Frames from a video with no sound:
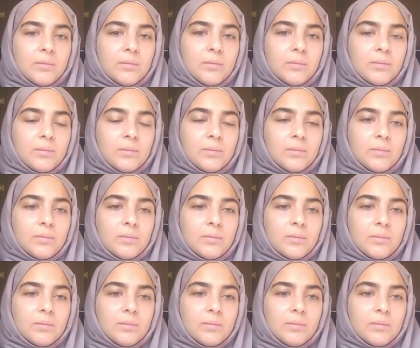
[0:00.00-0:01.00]

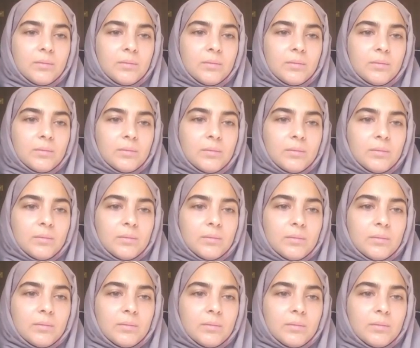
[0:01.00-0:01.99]

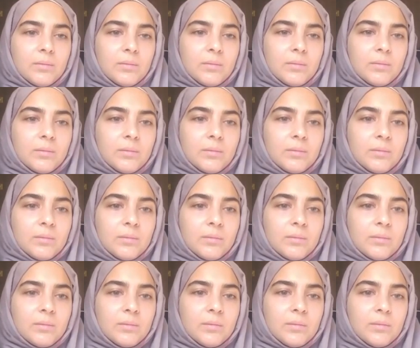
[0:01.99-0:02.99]

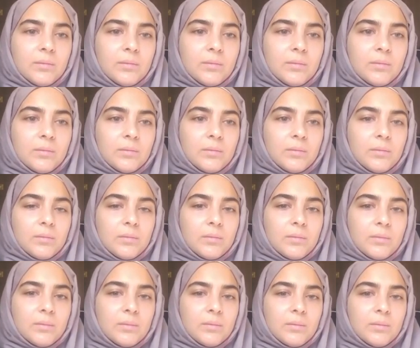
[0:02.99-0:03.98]

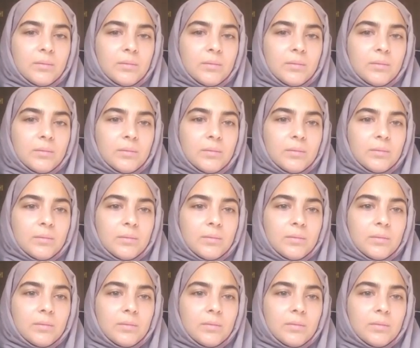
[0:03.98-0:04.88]
(not speaking)